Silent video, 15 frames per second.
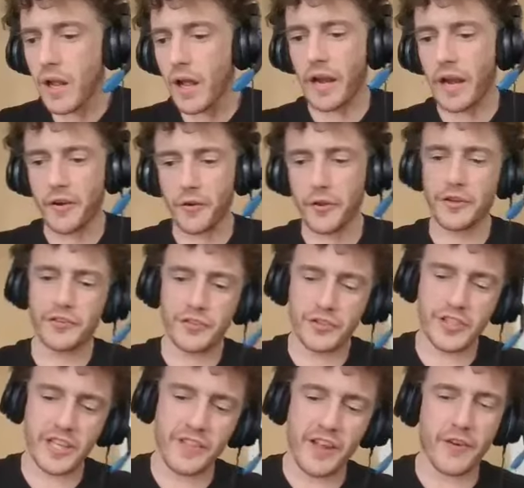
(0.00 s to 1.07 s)
And I know that you
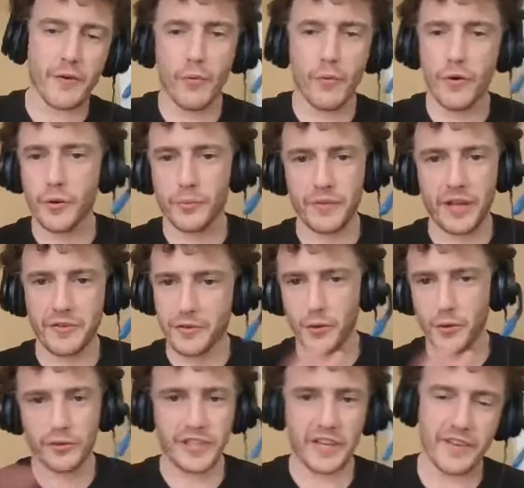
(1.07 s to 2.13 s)
said that you really don't that
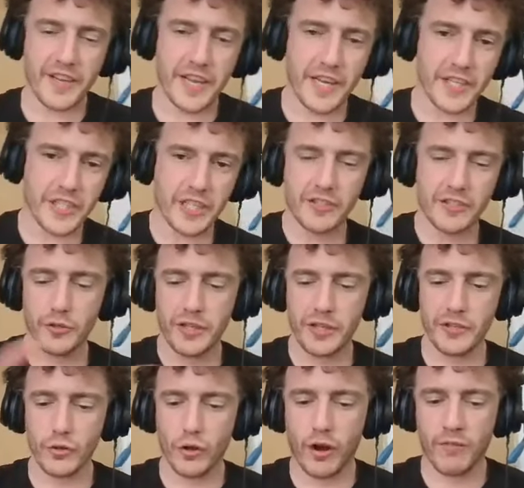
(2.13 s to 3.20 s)
you don't take vacations, no
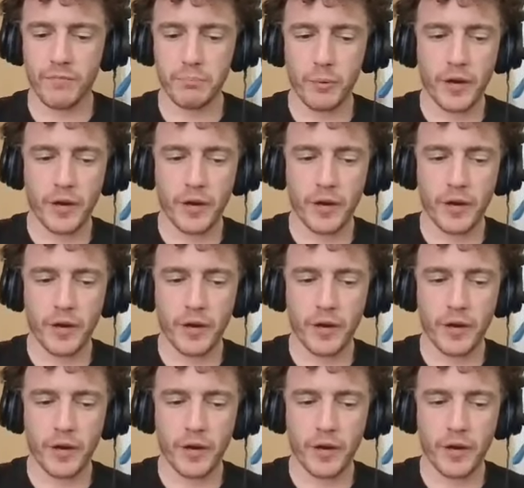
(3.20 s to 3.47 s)
days off.